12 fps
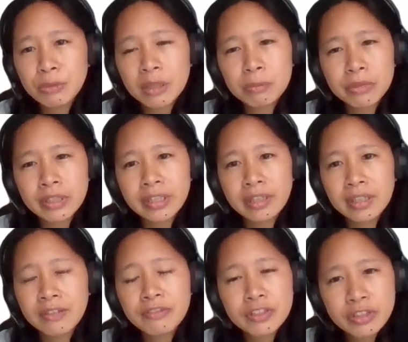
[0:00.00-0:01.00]
we can bring
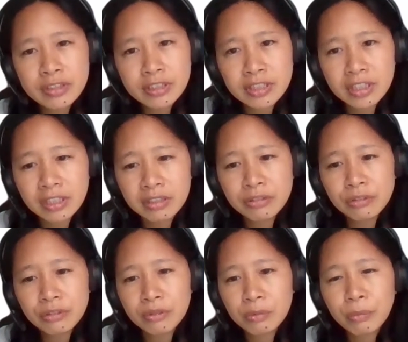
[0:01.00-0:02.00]
efficiency
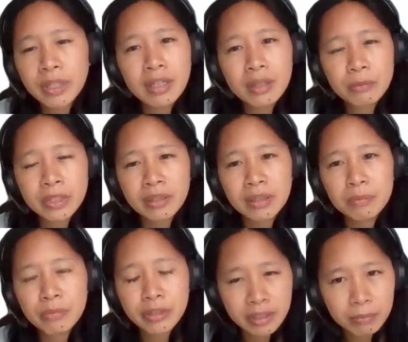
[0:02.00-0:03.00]
to the way that we
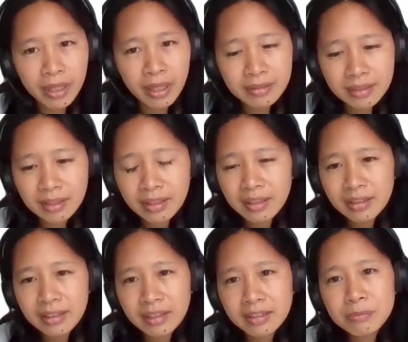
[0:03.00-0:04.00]
bring impact.
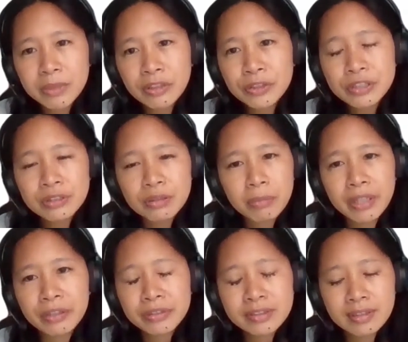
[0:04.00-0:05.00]
It can be also
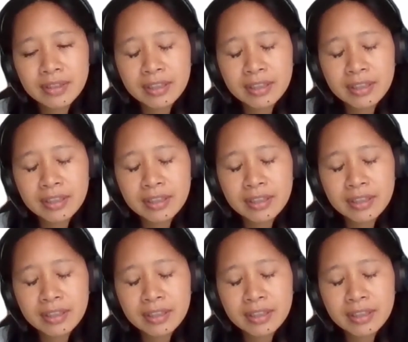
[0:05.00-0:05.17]
about